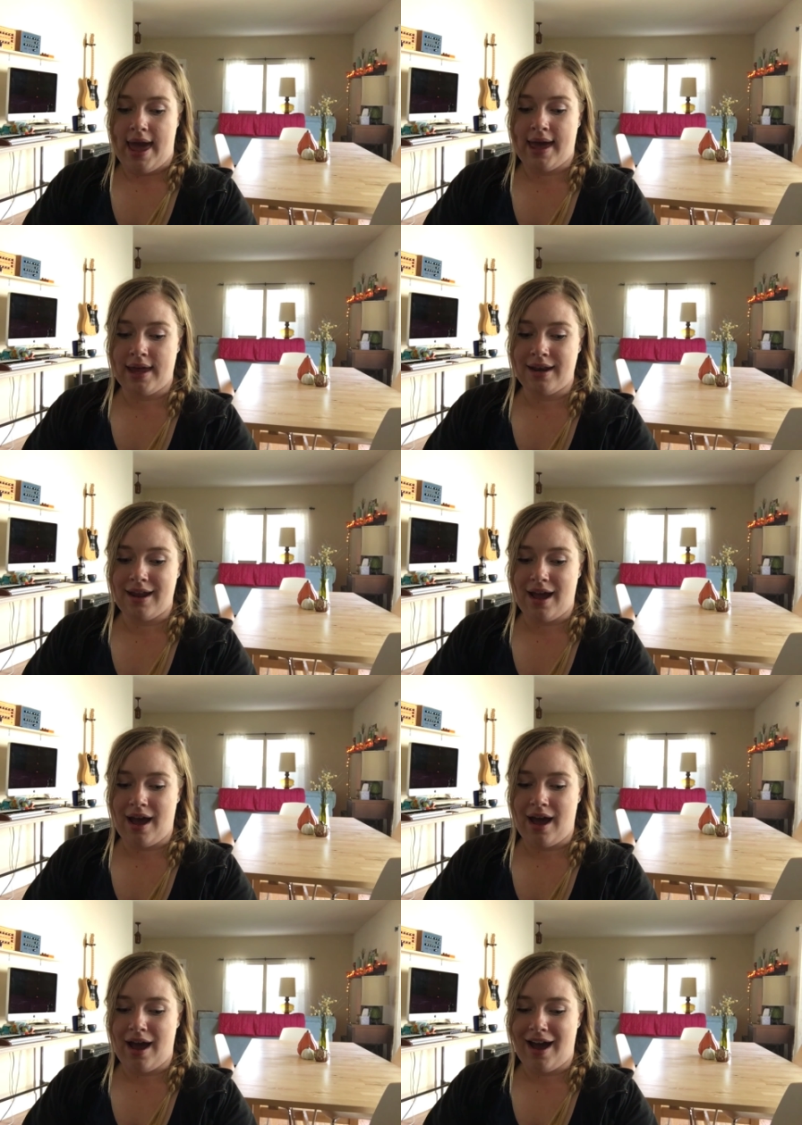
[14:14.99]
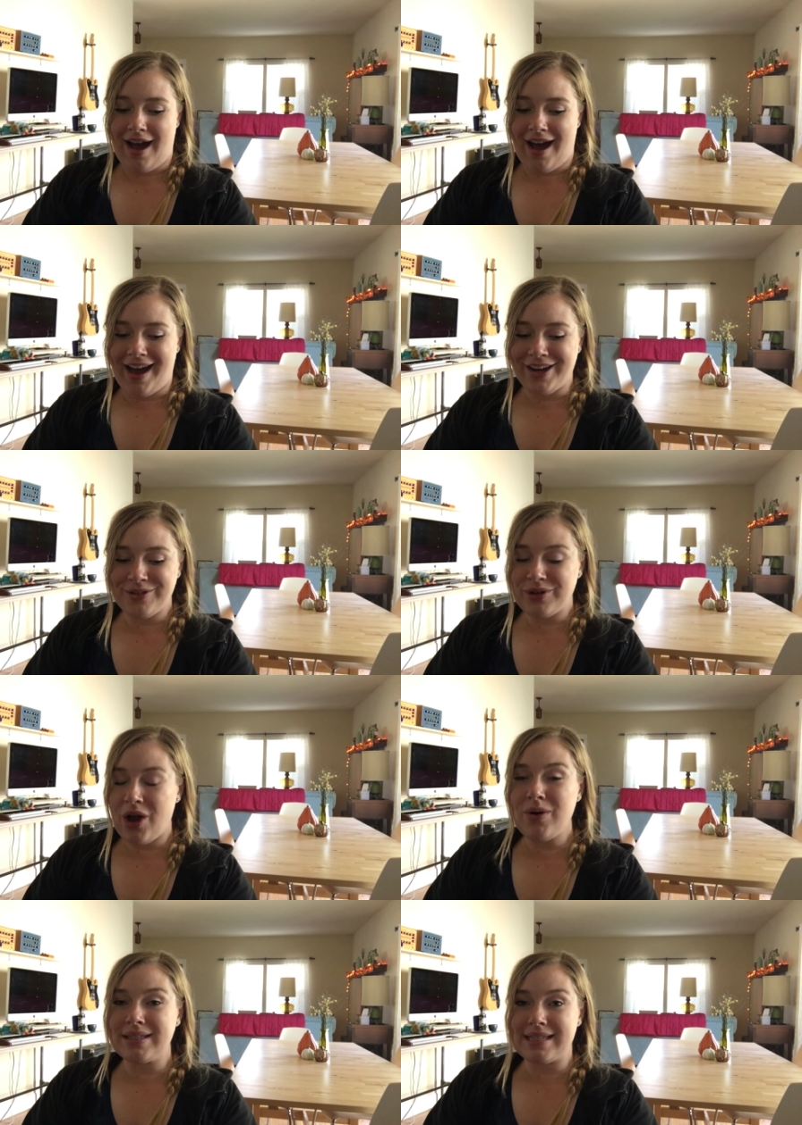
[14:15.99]
And I don't
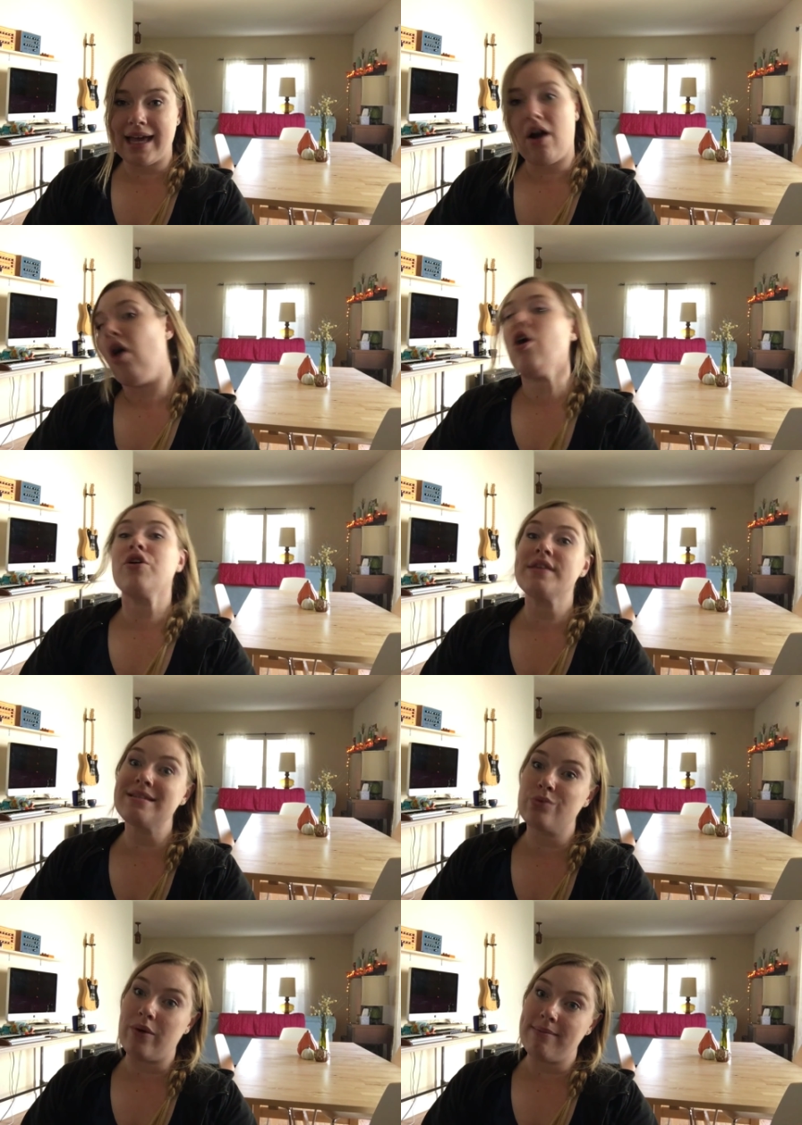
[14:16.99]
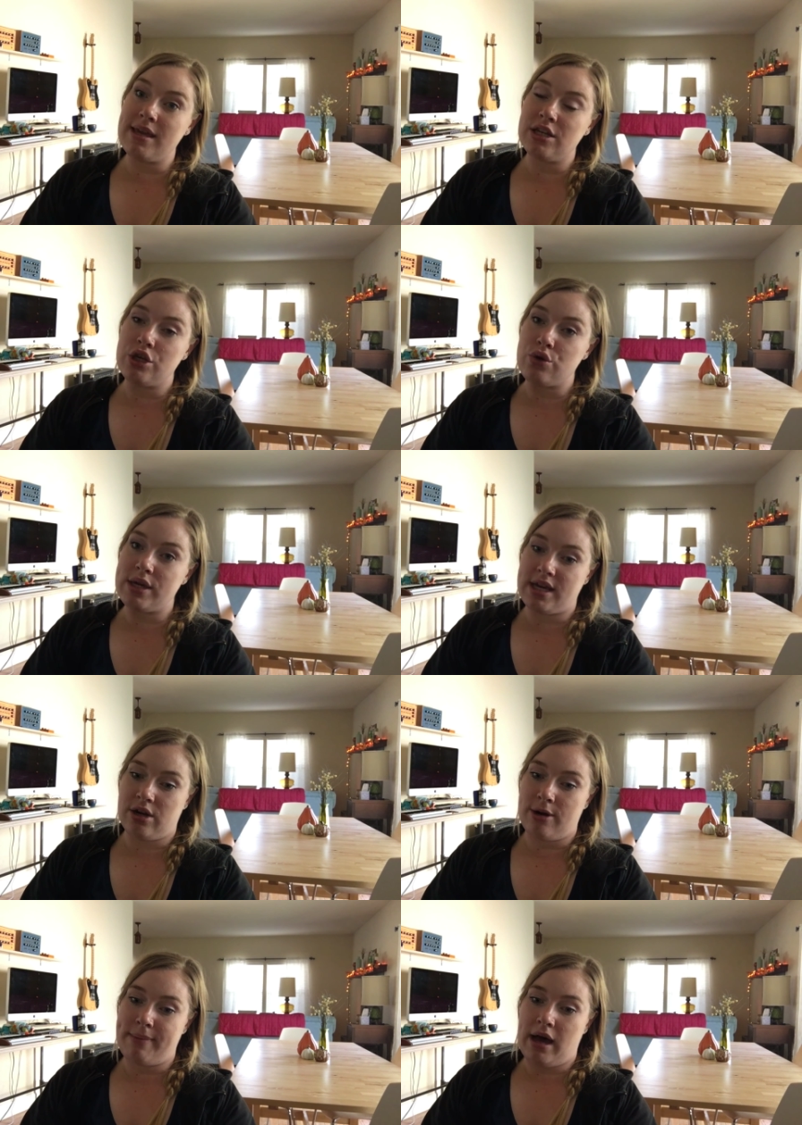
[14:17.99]
know, it's like all these women you
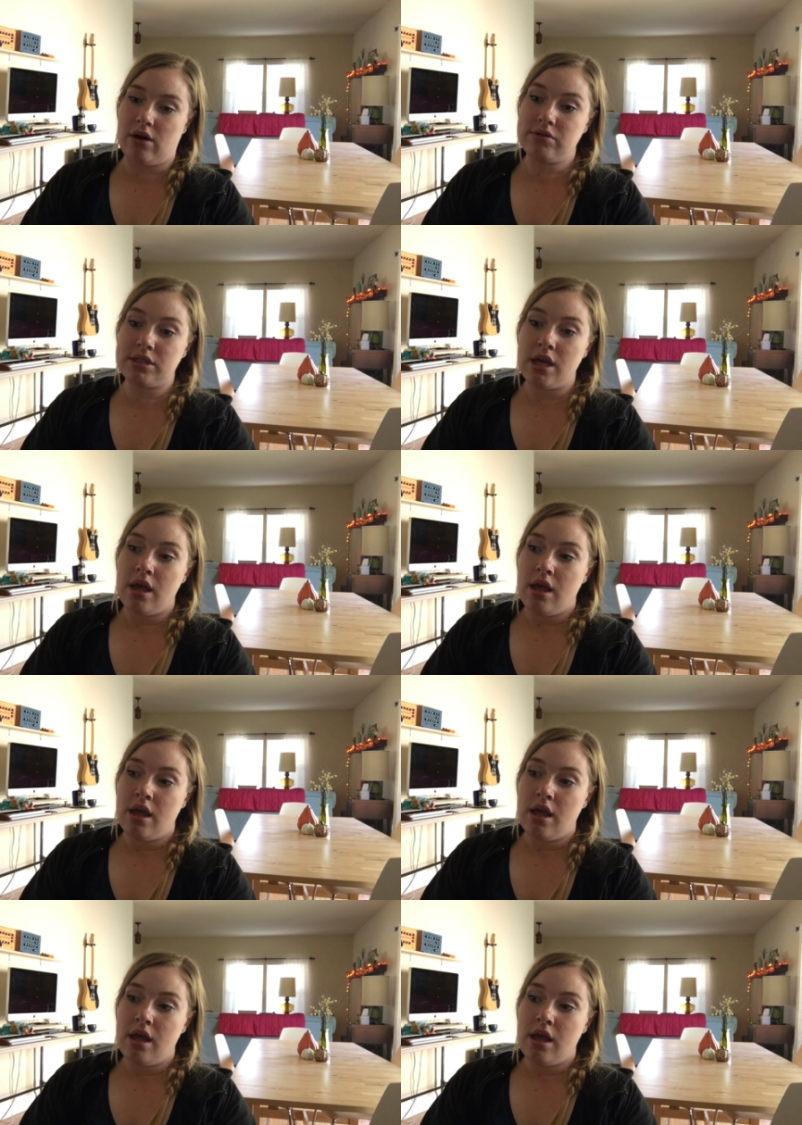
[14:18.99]
hear about